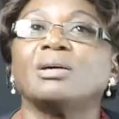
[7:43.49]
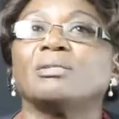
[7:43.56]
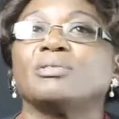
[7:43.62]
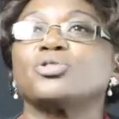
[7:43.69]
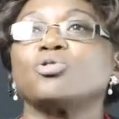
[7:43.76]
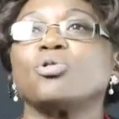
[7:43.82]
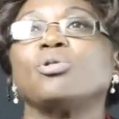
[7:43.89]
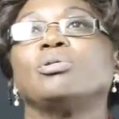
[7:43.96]

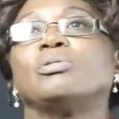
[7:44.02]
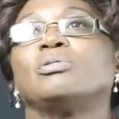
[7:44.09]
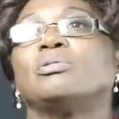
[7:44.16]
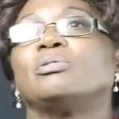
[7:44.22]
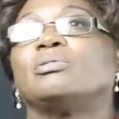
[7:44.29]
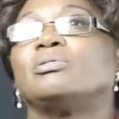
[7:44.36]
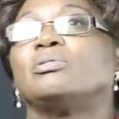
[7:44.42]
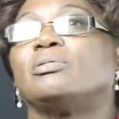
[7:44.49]
So
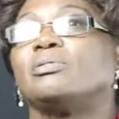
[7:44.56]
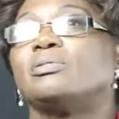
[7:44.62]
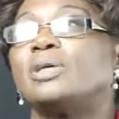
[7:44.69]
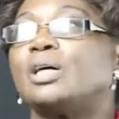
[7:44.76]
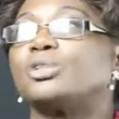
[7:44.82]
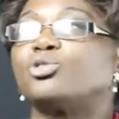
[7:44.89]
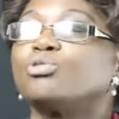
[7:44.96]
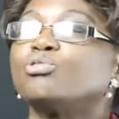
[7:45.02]

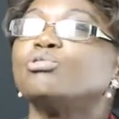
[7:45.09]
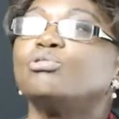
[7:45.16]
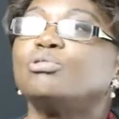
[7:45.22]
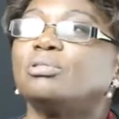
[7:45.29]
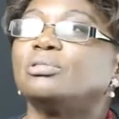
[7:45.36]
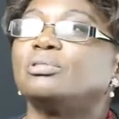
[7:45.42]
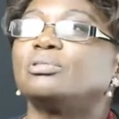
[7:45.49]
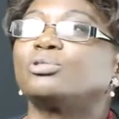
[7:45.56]
there are
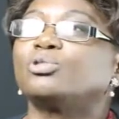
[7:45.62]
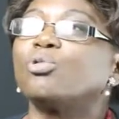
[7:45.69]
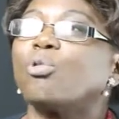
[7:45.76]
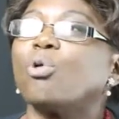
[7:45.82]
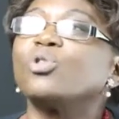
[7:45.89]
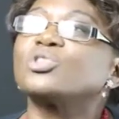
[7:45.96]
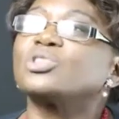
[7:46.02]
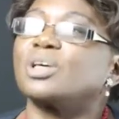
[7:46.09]
two
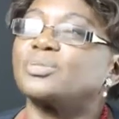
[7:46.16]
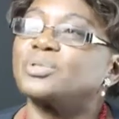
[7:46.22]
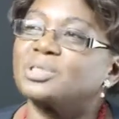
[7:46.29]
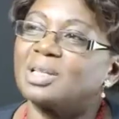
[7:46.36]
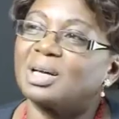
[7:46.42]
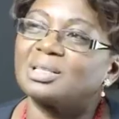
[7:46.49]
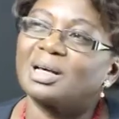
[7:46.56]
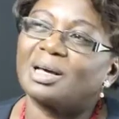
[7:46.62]
concepts
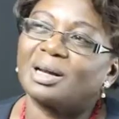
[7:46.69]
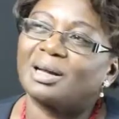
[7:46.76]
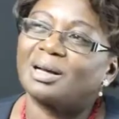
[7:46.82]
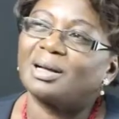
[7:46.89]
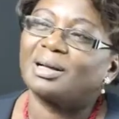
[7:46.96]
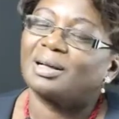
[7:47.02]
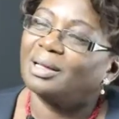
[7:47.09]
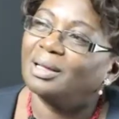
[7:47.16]
that
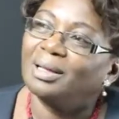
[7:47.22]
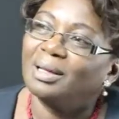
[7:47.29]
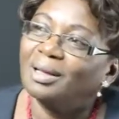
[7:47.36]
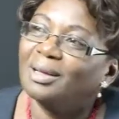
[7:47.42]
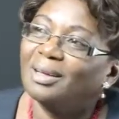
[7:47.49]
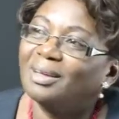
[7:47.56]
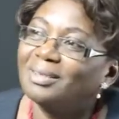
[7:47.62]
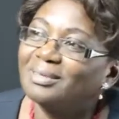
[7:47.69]
are,
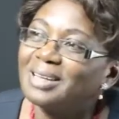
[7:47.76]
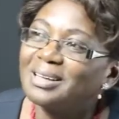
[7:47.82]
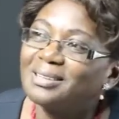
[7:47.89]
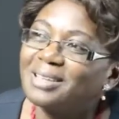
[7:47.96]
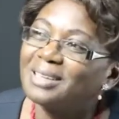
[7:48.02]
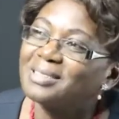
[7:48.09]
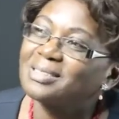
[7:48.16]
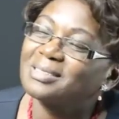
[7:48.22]

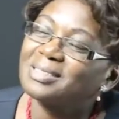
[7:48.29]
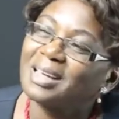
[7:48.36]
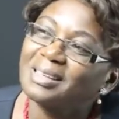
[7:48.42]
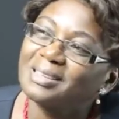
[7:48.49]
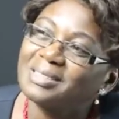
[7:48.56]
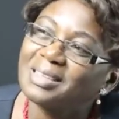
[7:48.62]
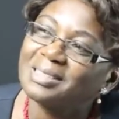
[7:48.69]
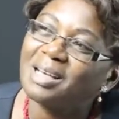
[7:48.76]

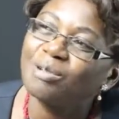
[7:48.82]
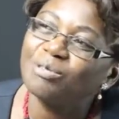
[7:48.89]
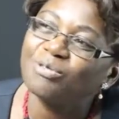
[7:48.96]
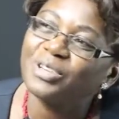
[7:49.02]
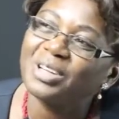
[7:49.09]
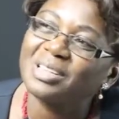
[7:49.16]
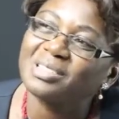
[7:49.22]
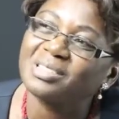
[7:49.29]
they sound
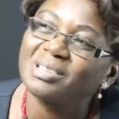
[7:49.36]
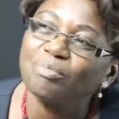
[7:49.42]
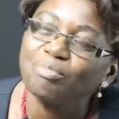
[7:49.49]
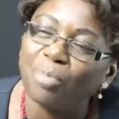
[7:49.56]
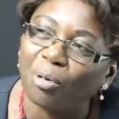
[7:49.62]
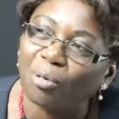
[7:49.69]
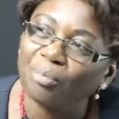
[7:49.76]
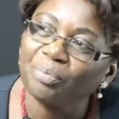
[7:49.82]
very
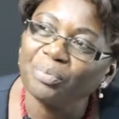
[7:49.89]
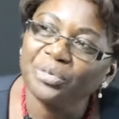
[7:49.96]
simple,